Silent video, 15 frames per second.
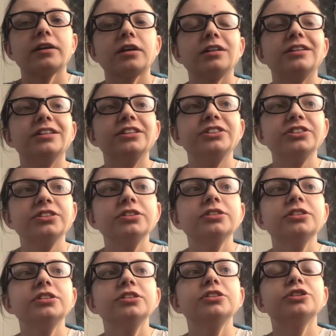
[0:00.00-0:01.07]

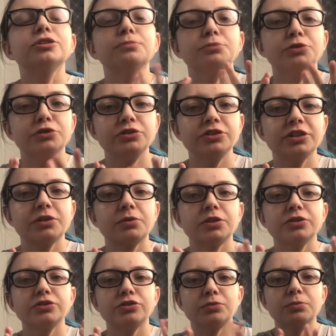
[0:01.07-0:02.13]
listening to music where
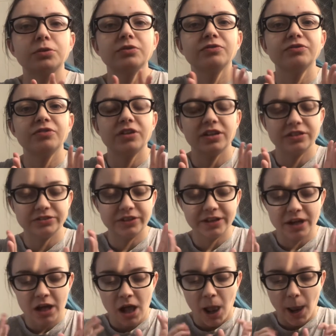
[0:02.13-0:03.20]
someone has
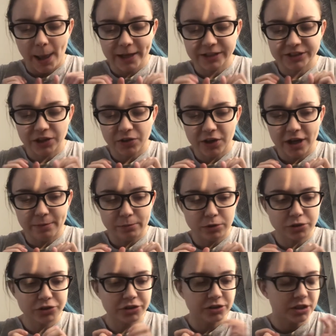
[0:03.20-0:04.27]
lets out their
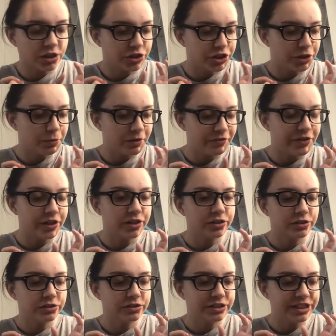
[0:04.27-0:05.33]
emotion that you are feeling,
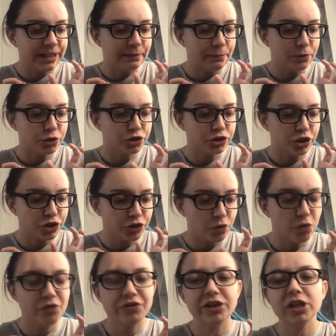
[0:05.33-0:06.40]
the same emotion that
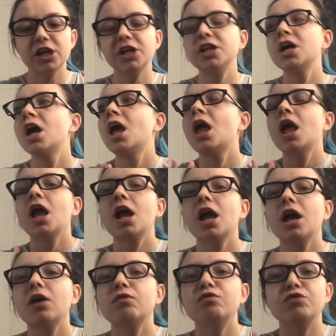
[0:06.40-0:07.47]
you're feeling,
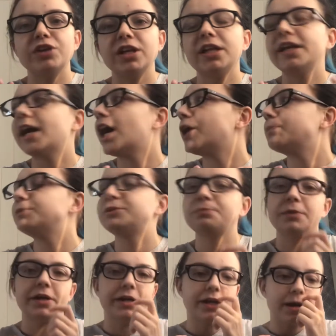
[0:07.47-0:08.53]
really helps
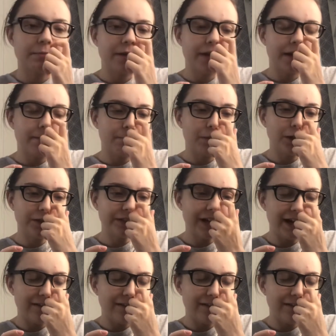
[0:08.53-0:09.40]
me. I mean, and plus